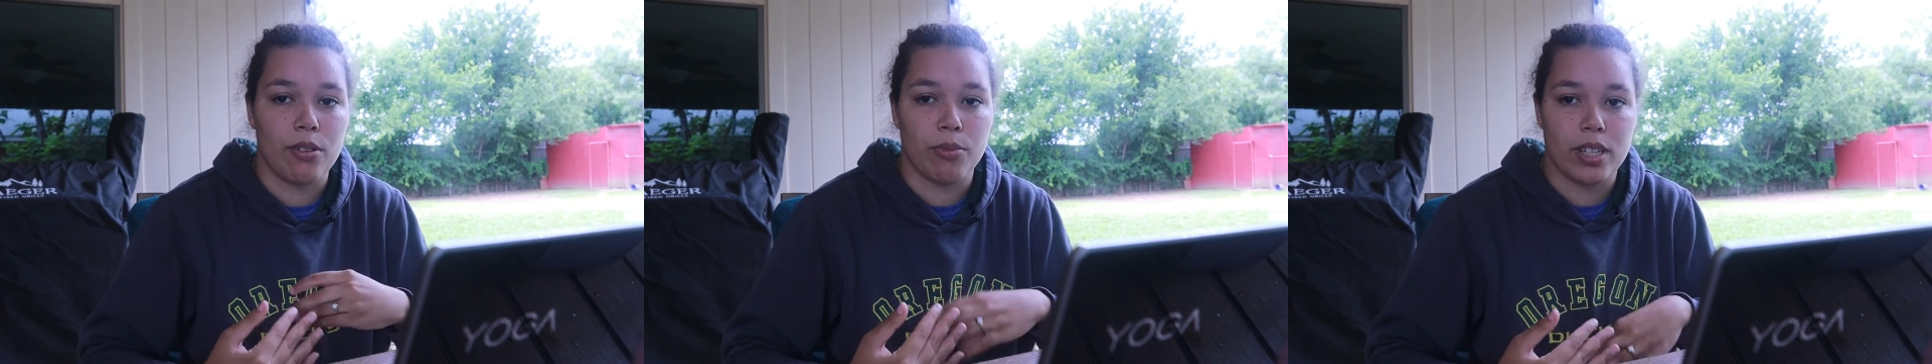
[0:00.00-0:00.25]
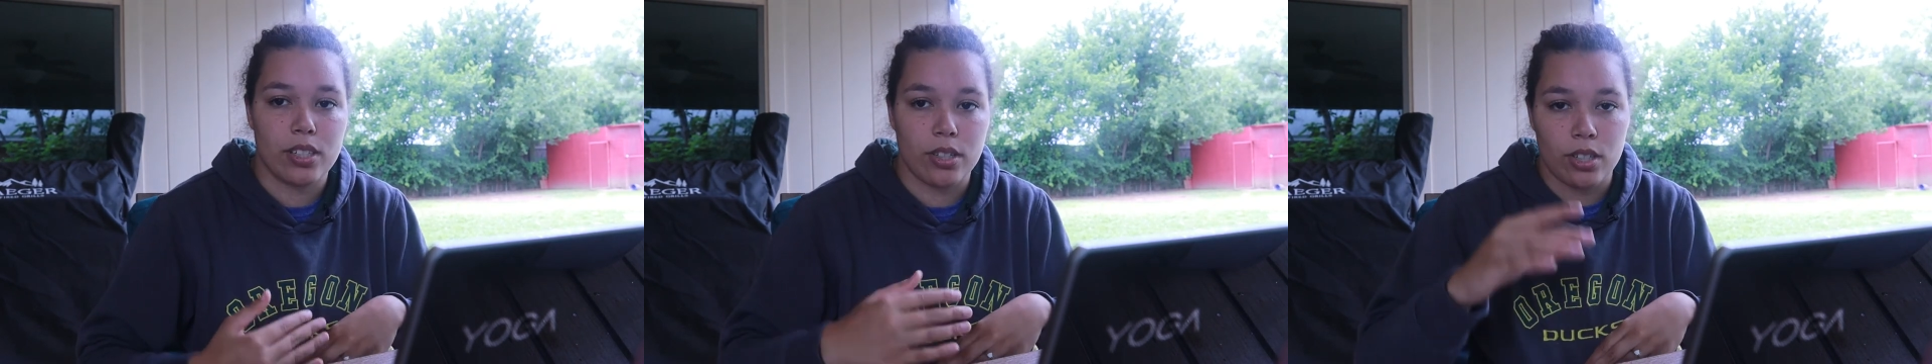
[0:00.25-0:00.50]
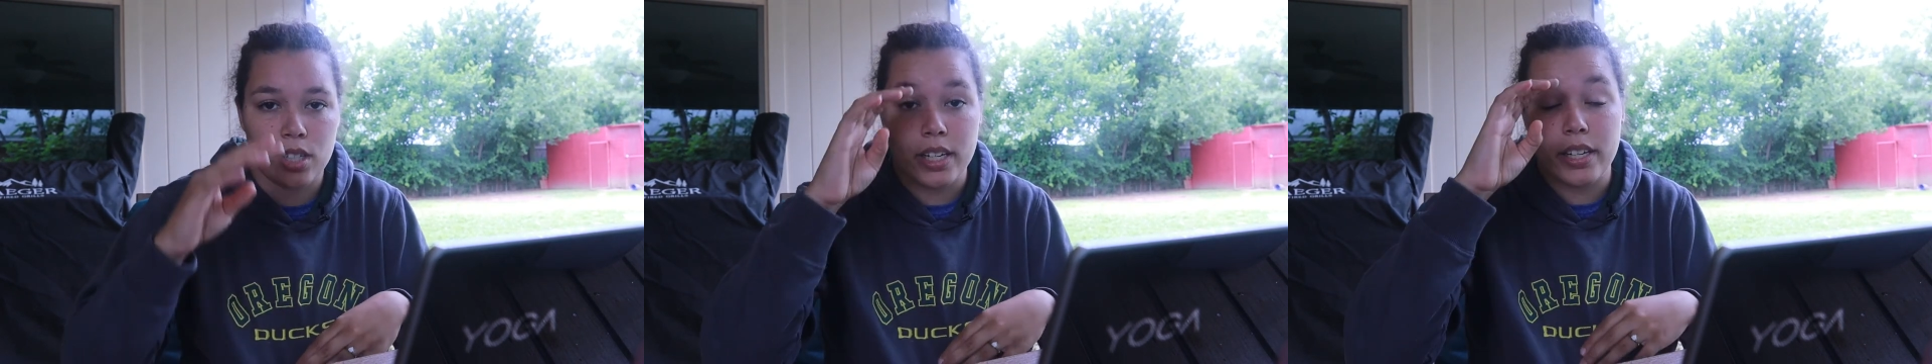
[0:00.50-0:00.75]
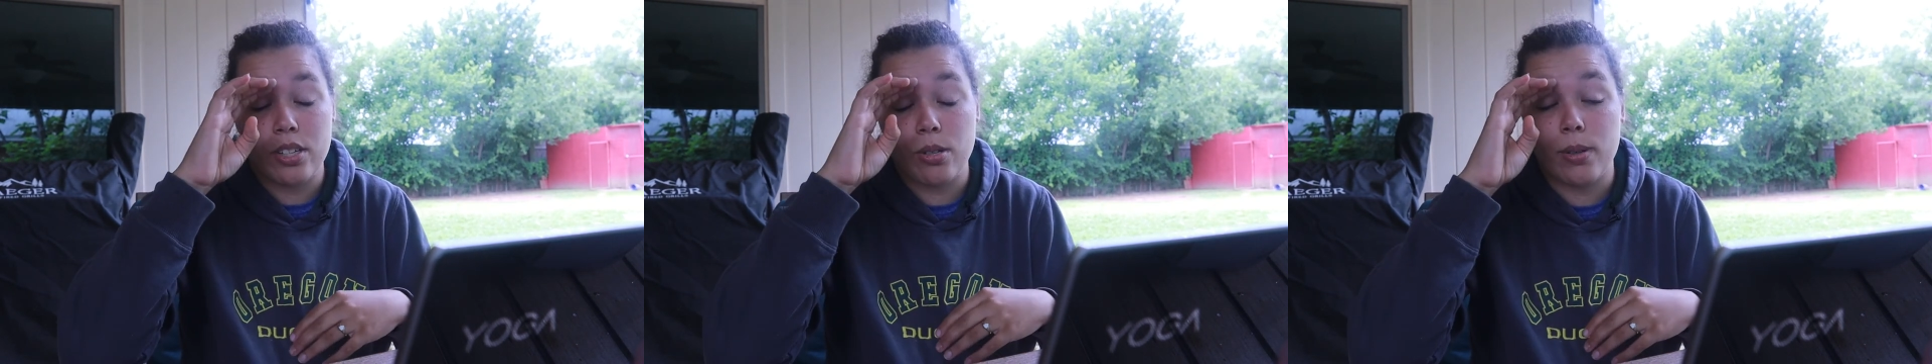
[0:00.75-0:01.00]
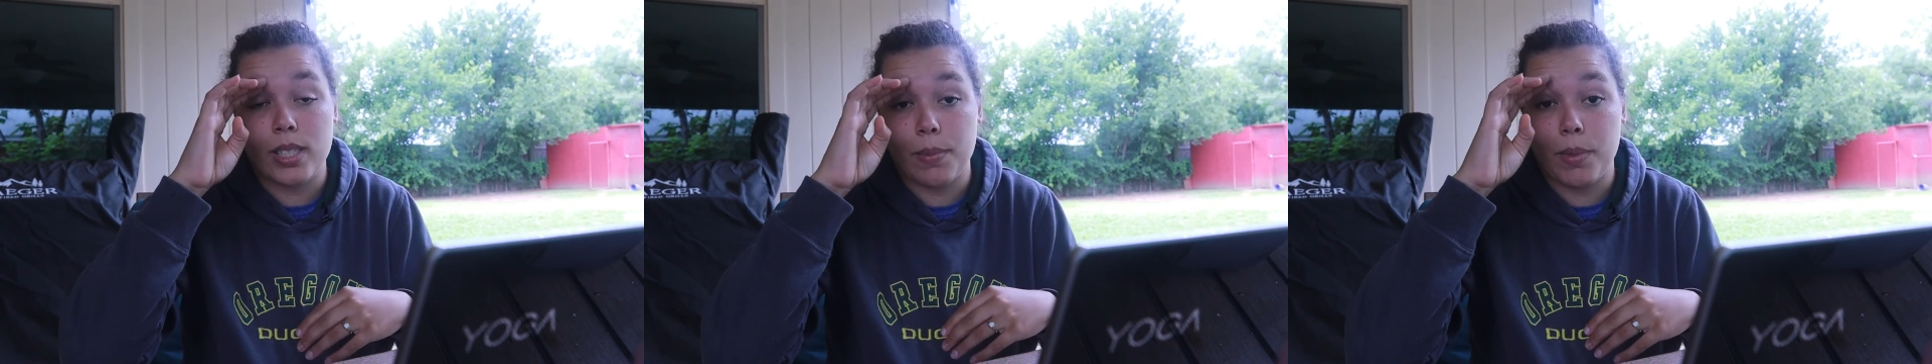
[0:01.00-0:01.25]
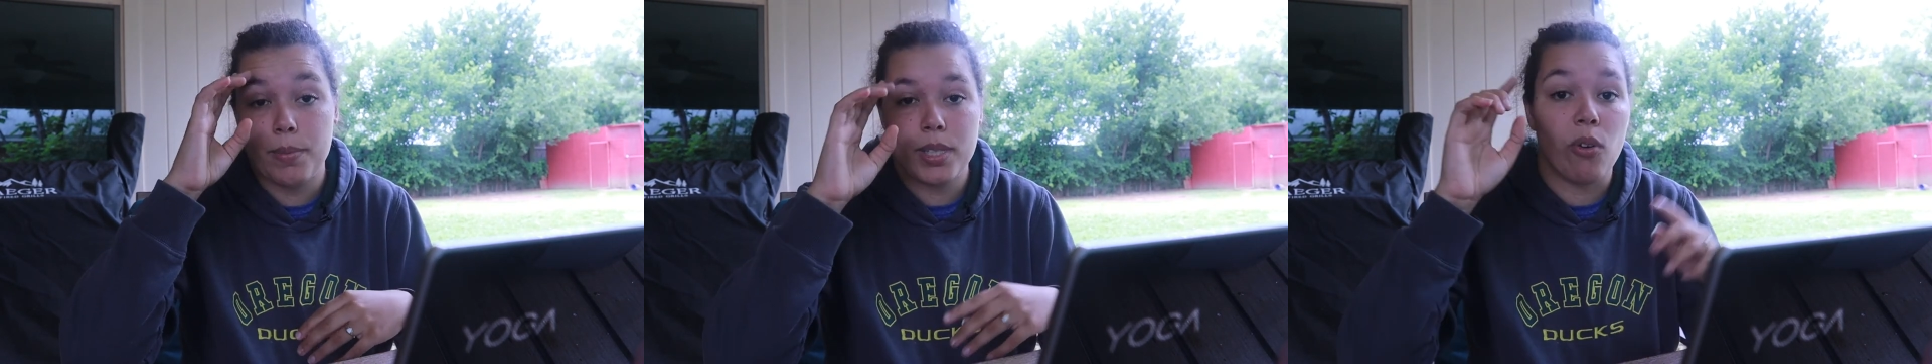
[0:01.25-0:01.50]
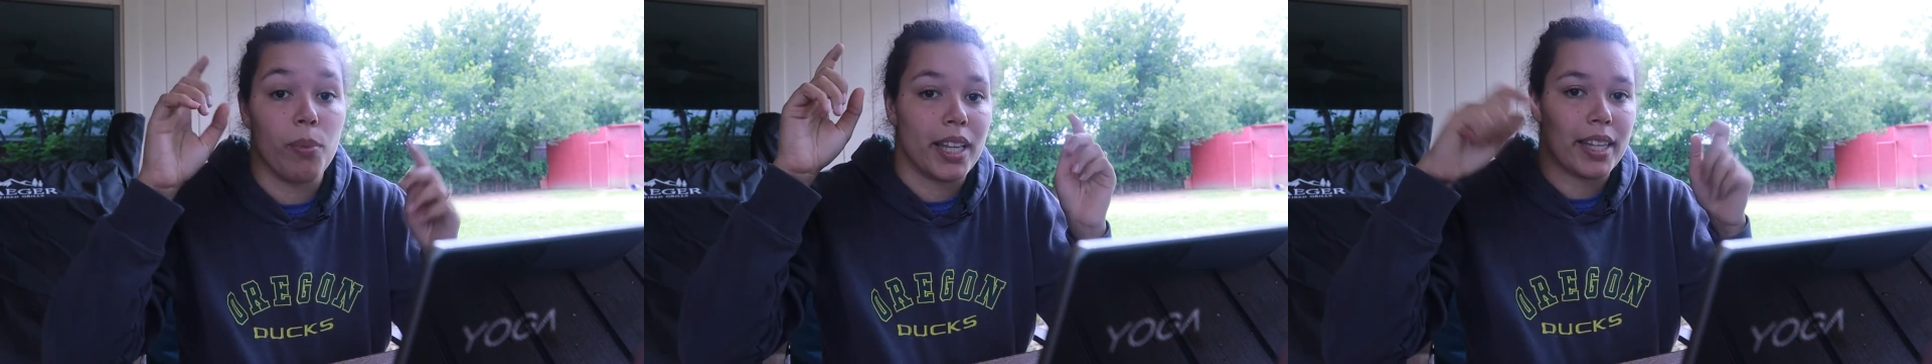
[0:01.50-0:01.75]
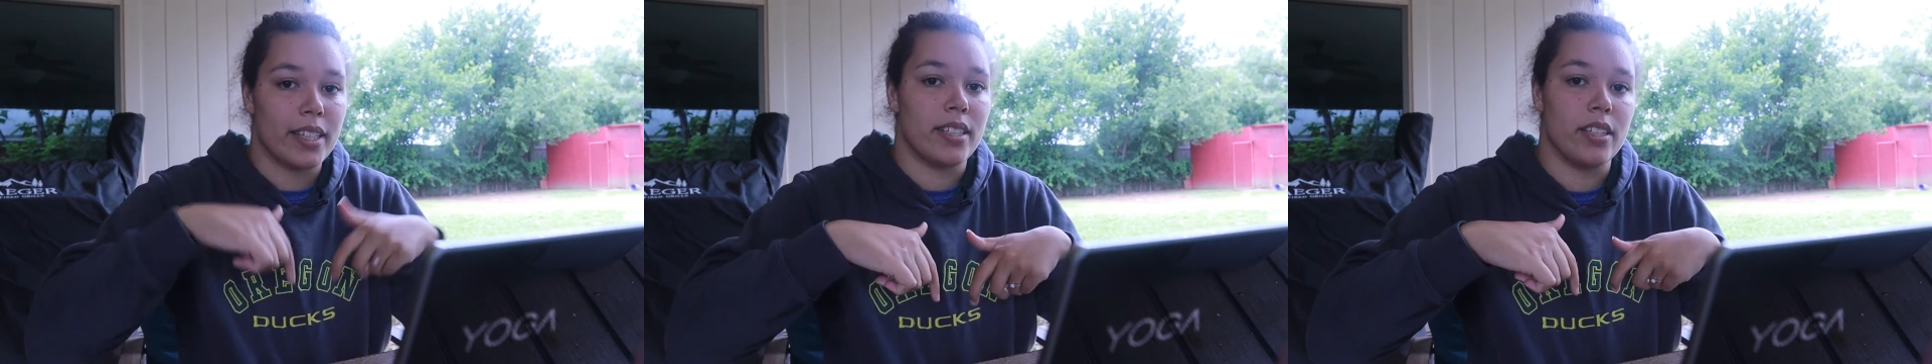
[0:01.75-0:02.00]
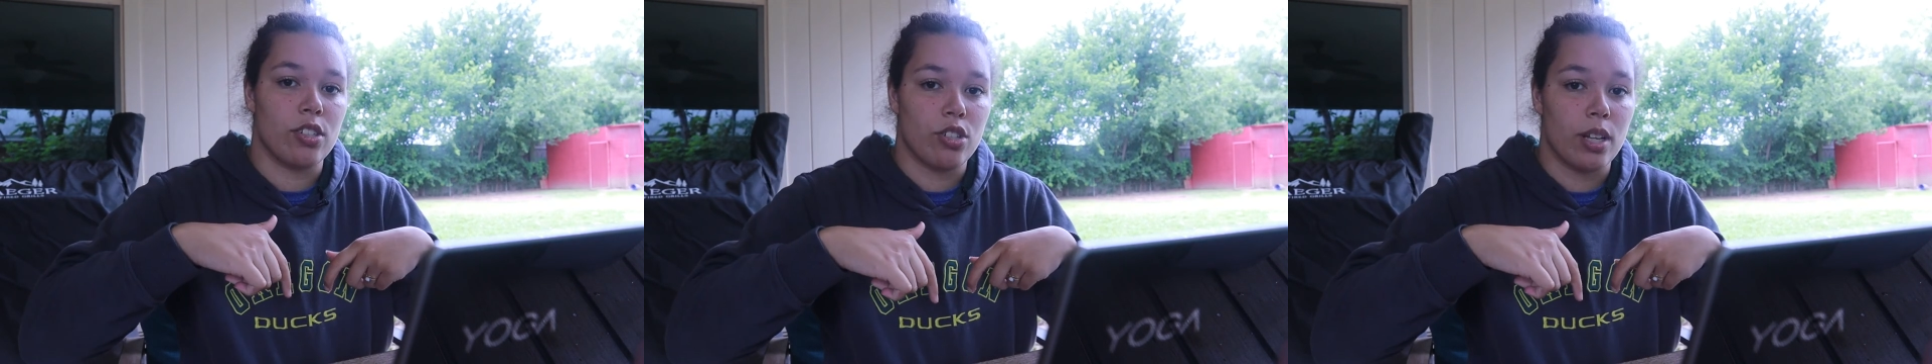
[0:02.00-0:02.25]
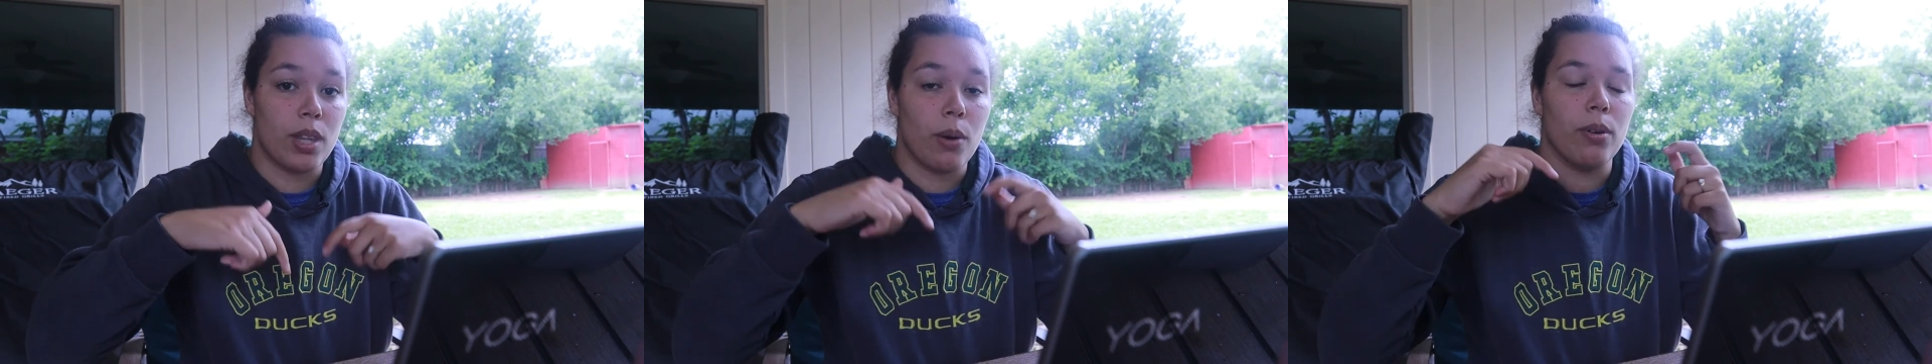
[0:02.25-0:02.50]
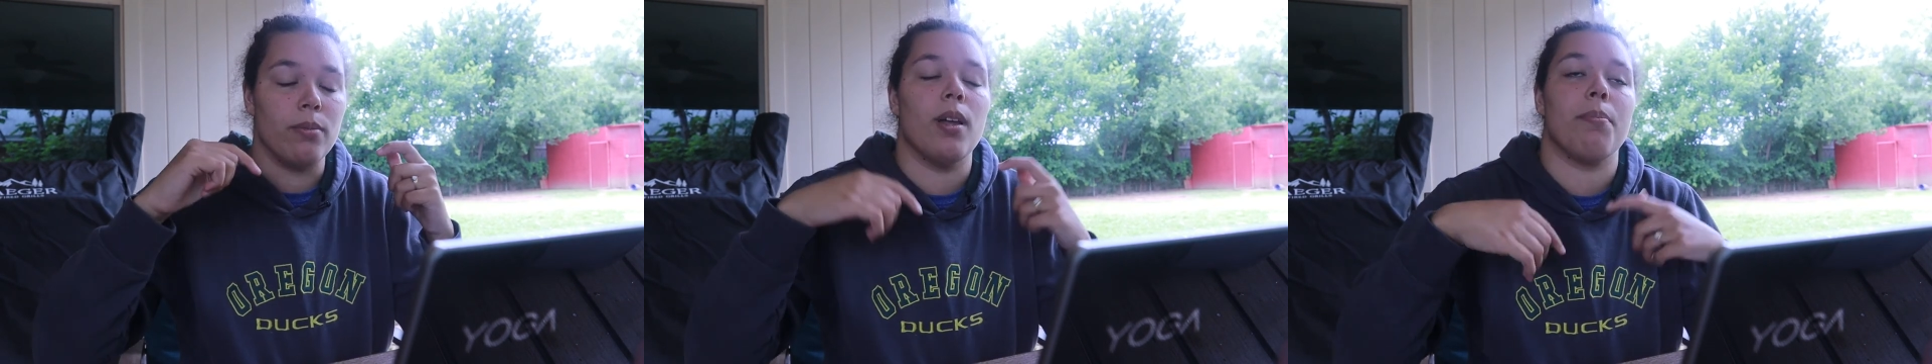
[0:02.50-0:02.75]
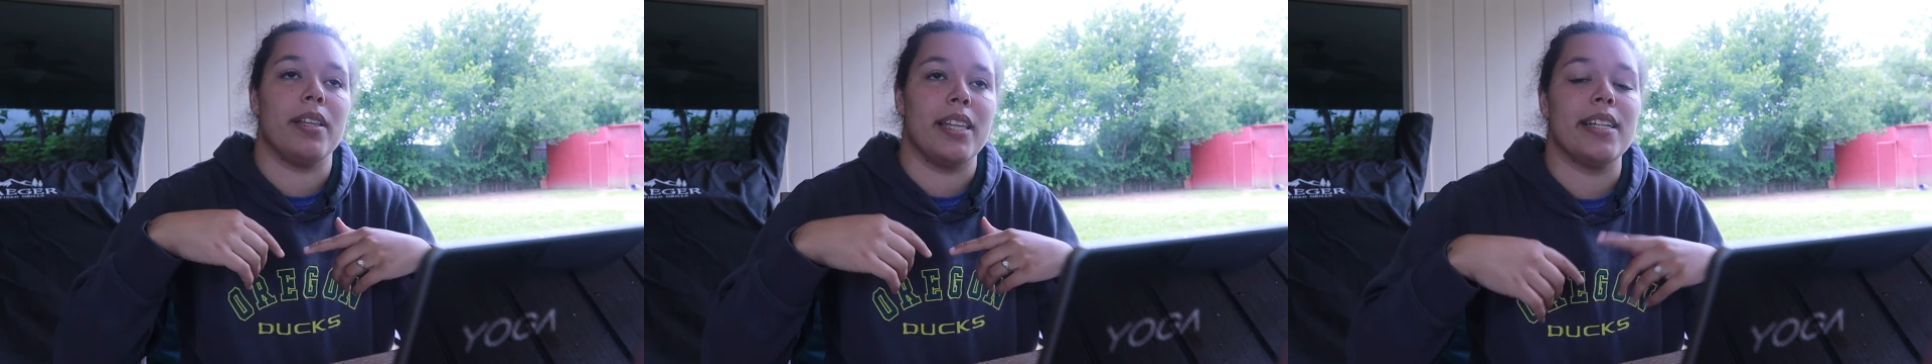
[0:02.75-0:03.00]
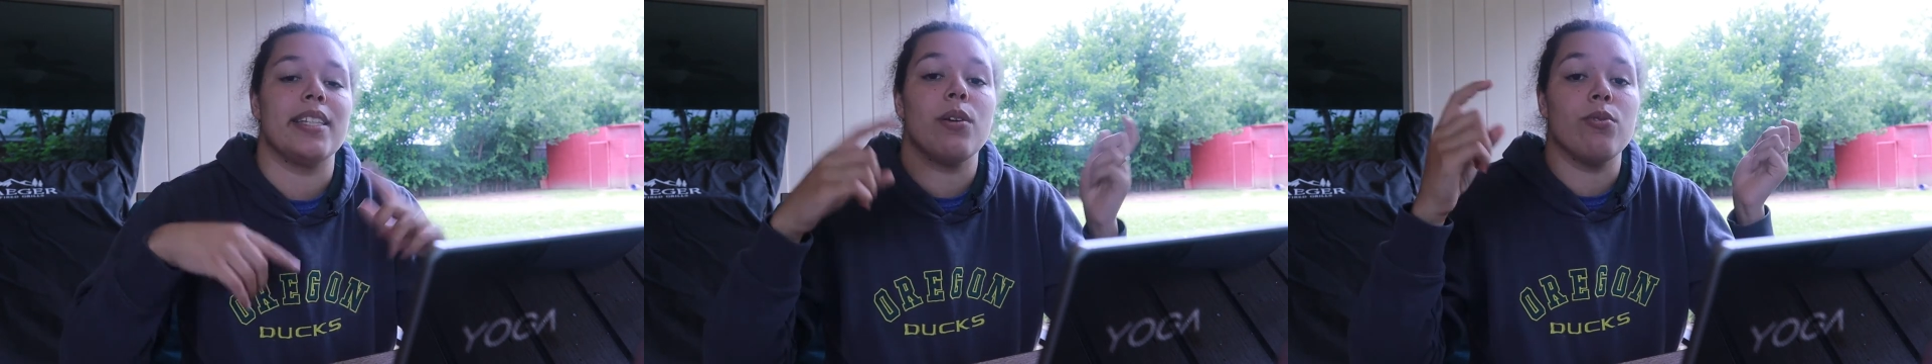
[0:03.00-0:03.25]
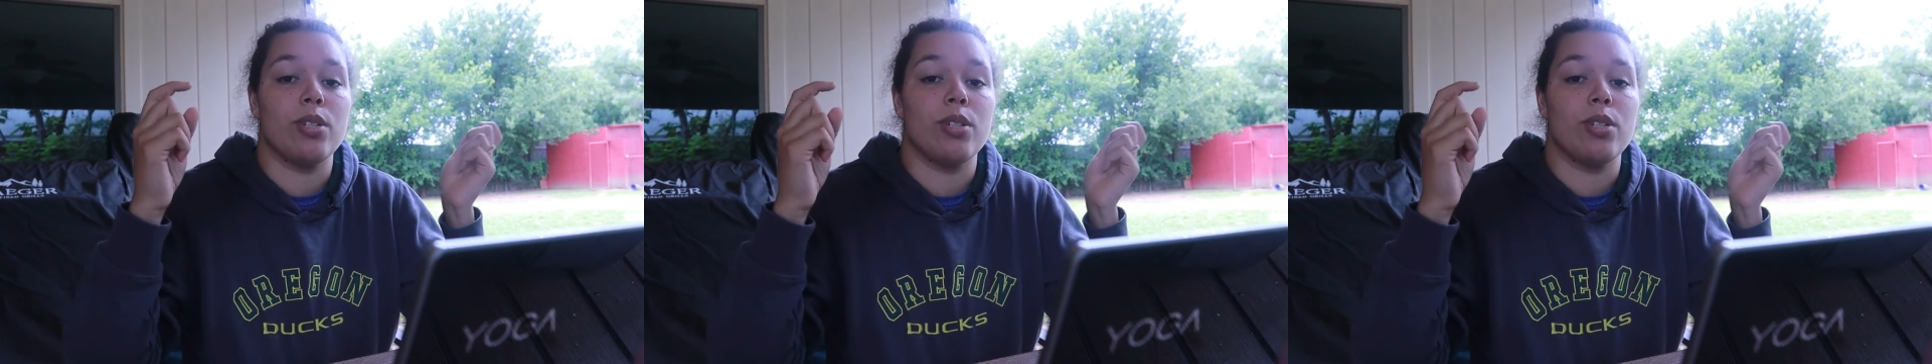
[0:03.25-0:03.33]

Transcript: and research additional symptoms that will be linked in the They